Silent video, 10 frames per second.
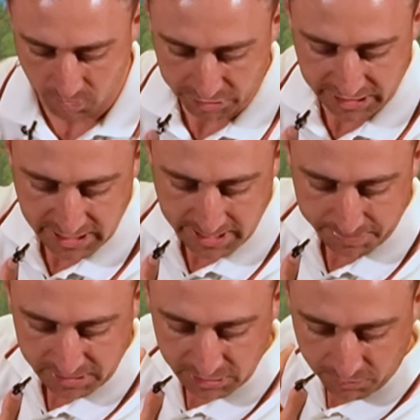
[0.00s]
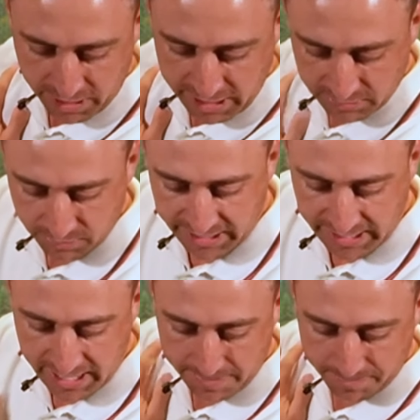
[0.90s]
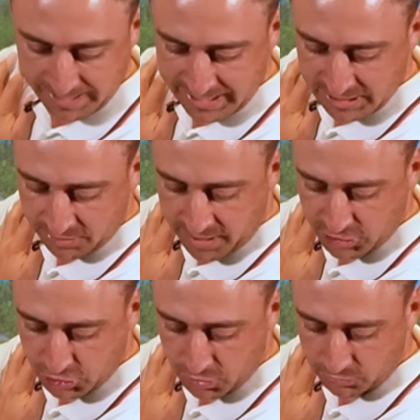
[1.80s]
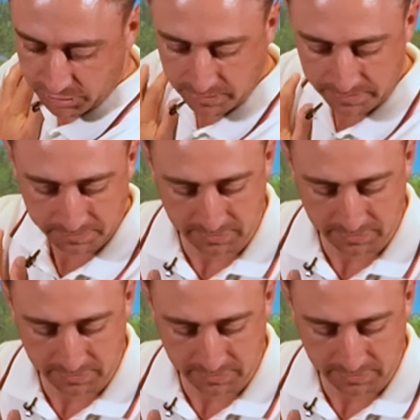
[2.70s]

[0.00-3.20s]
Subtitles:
working up into the right hip and into the right shoulder